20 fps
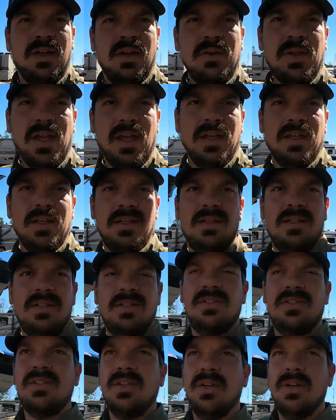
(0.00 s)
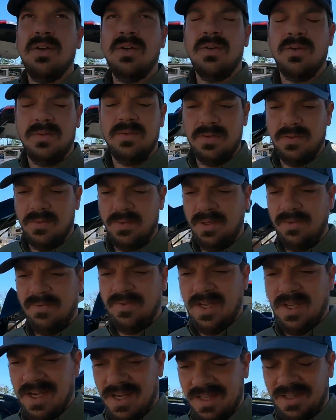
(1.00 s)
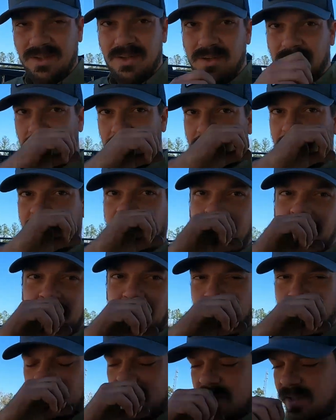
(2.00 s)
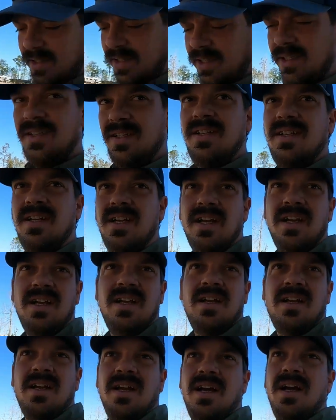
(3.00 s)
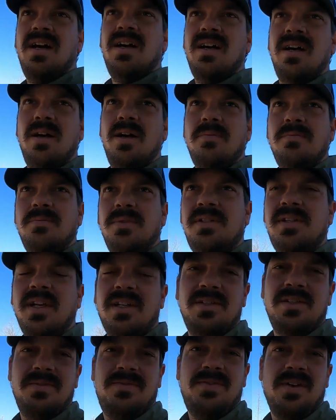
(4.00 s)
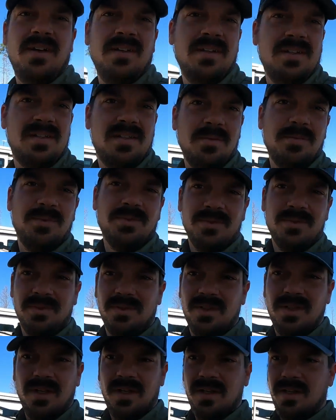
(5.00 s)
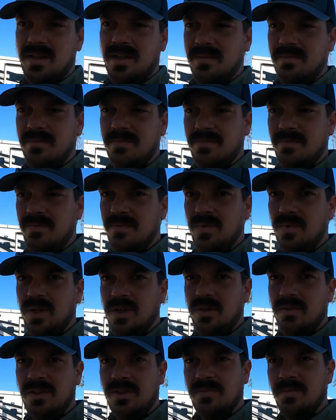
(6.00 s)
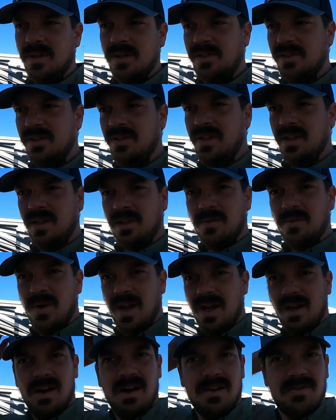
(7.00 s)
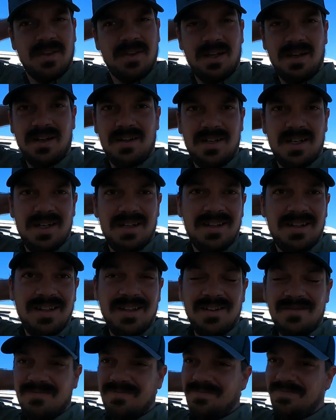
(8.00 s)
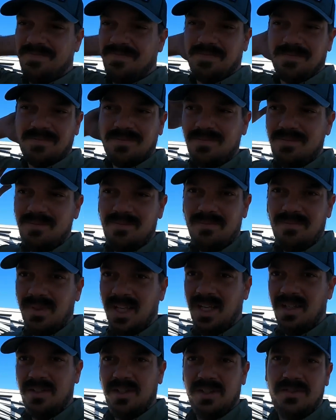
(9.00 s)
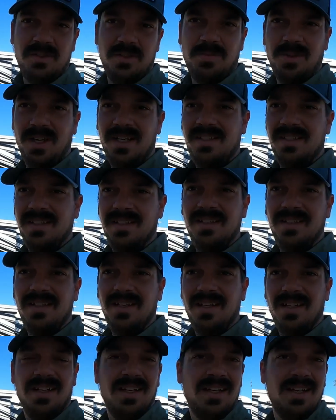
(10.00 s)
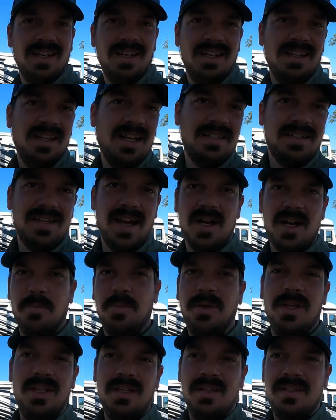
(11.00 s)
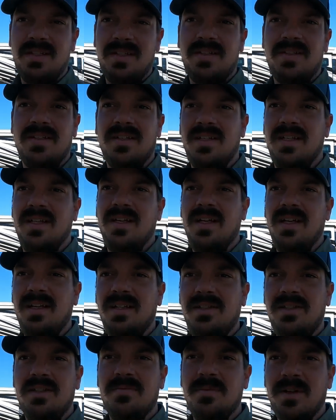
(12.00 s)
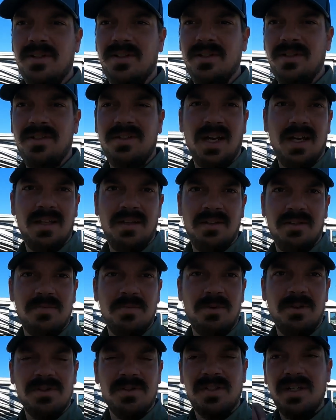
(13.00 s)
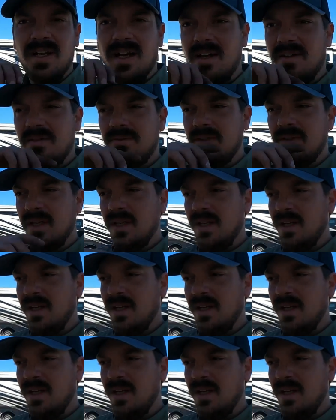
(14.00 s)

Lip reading: Okay, so we've got the whole thing replaced. It's actually fairly simple. You know, just make sure you get the weight off there, and then it's just replacing that entire piece, and just make sure you tighten those bolts down.